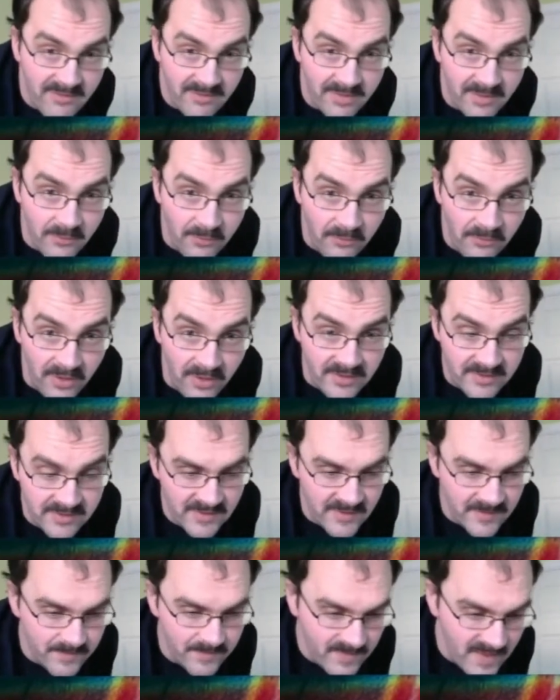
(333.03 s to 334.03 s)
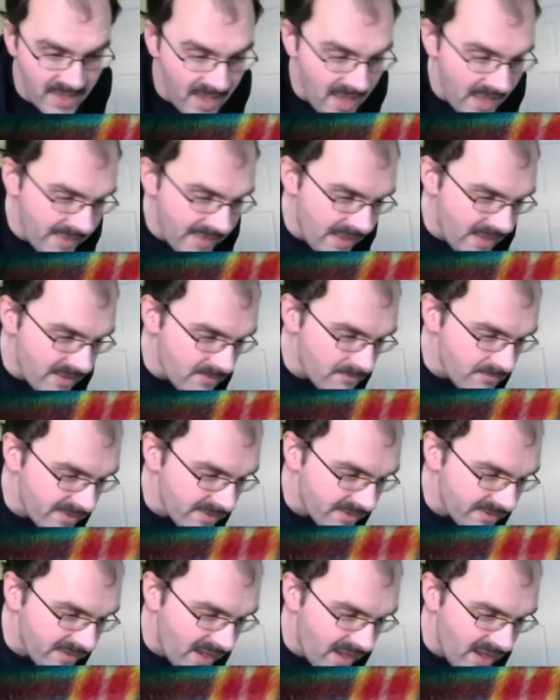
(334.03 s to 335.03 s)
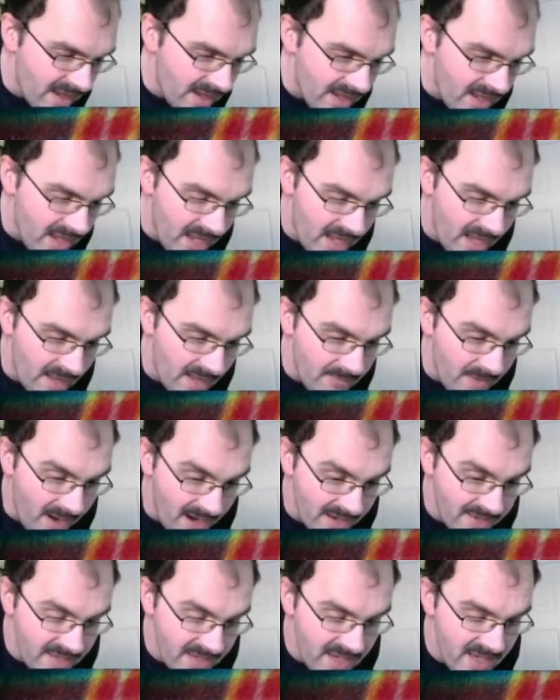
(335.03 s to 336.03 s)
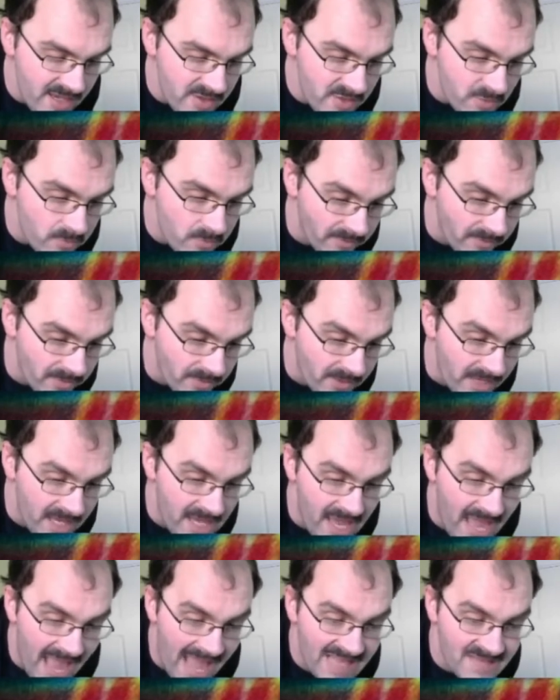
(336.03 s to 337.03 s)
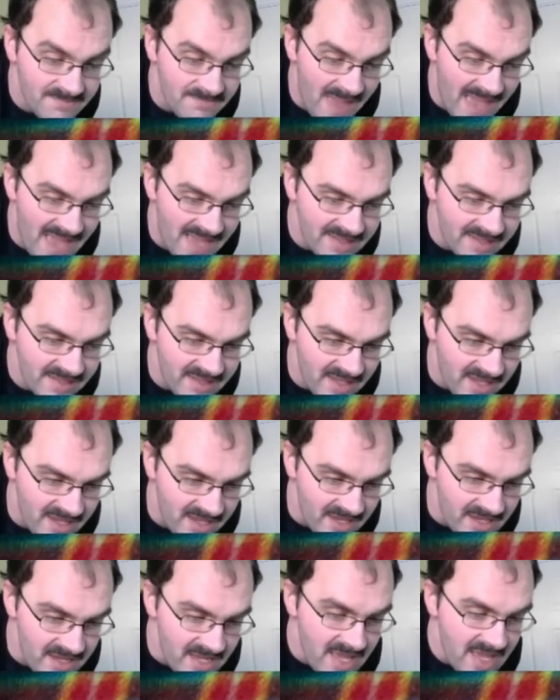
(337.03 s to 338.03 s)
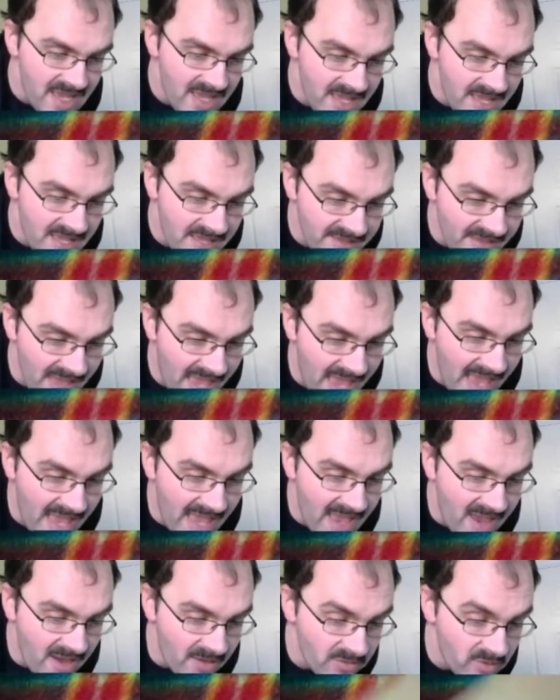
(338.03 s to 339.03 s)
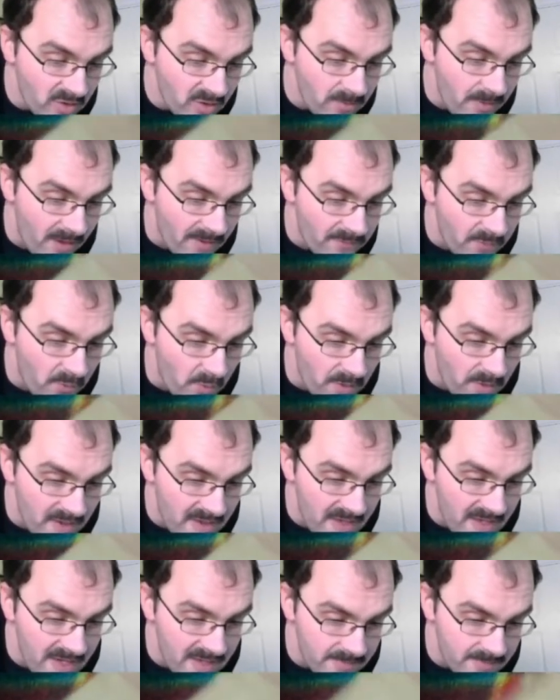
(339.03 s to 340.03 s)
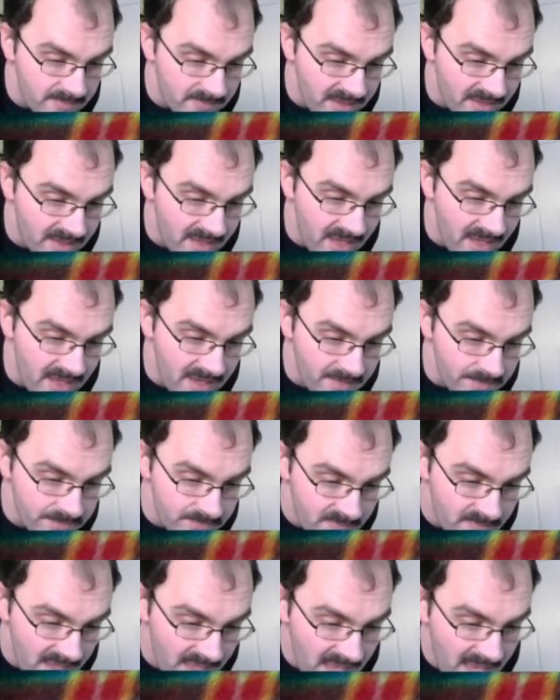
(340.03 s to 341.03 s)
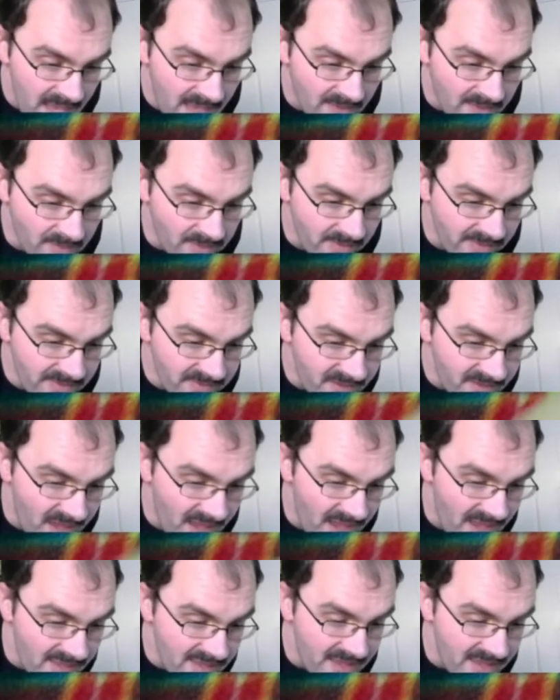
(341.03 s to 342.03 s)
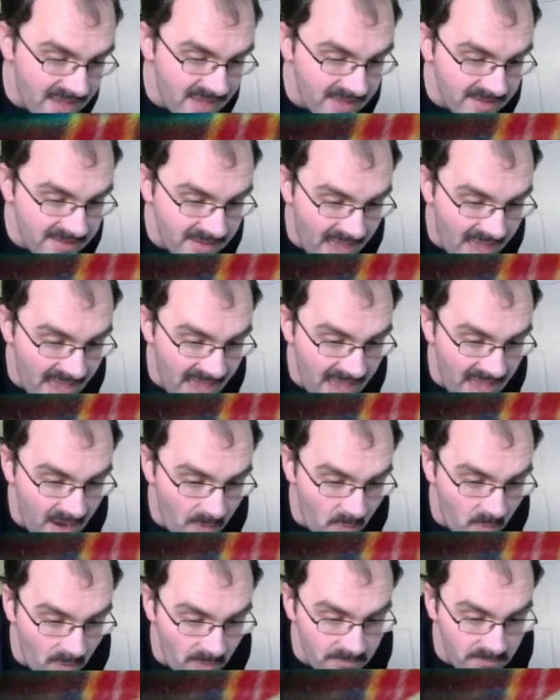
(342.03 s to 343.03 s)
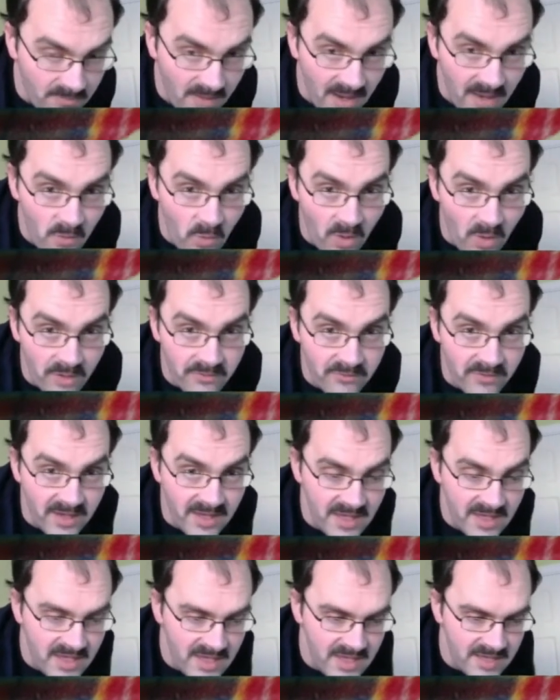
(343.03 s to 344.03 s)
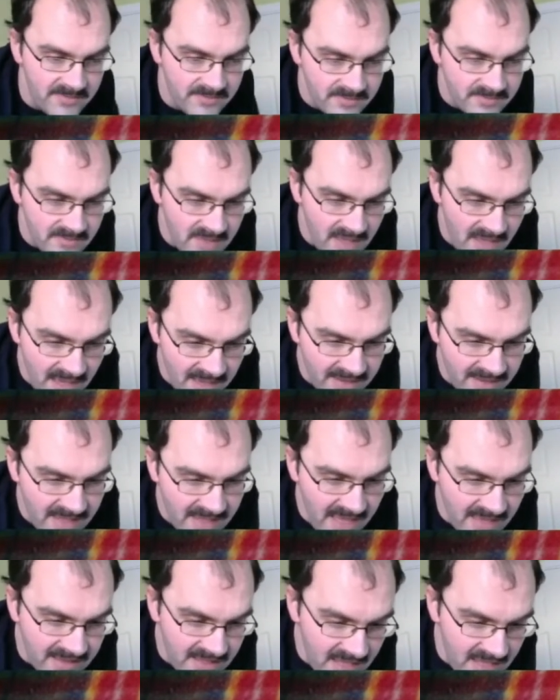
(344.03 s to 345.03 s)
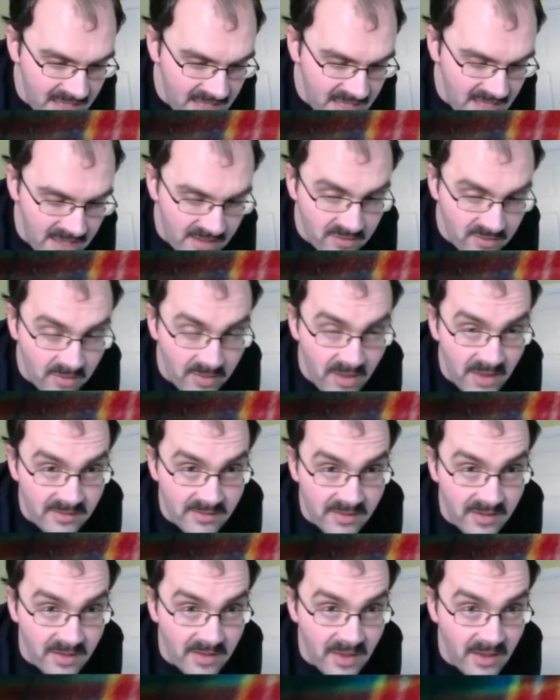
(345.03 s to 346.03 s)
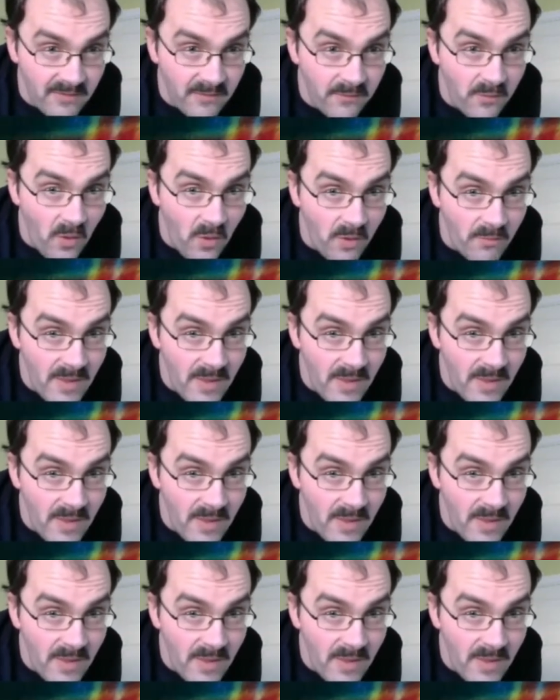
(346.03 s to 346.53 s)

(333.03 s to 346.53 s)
front. Then behind each one of the end pegs here is a 2x4 here and here. And on the side is a 1x1 right here, again here, so that they form